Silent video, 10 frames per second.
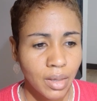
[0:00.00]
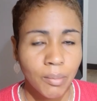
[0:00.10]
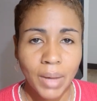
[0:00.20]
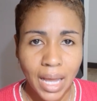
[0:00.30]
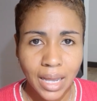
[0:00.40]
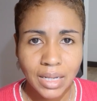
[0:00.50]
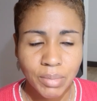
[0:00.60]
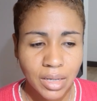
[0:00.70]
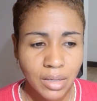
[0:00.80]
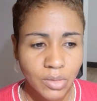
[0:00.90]
Behind
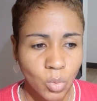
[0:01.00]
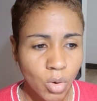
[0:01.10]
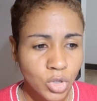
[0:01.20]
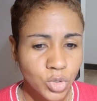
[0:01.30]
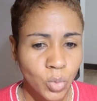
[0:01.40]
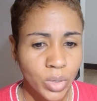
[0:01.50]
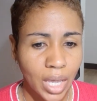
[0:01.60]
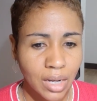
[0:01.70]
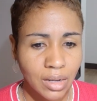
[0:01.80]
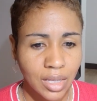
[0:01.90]
me, the wardrobe we
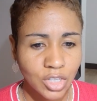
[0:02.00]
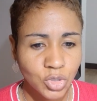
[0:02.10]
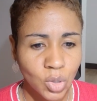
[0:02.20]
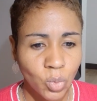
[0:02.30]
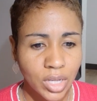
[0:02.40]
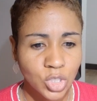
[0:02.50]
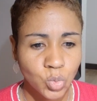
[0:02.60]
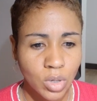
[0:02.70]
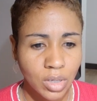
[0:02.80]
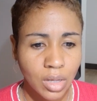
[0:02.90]
had in the entryway
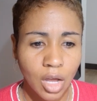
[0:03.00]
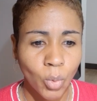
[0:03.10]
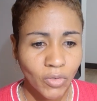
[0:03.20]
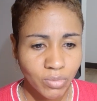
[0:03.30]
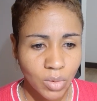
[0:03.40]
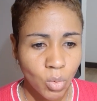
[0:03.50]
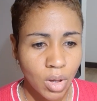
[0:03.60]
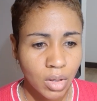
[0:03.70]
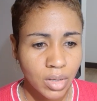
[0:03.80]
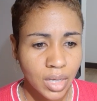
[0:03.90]
swung away from the wall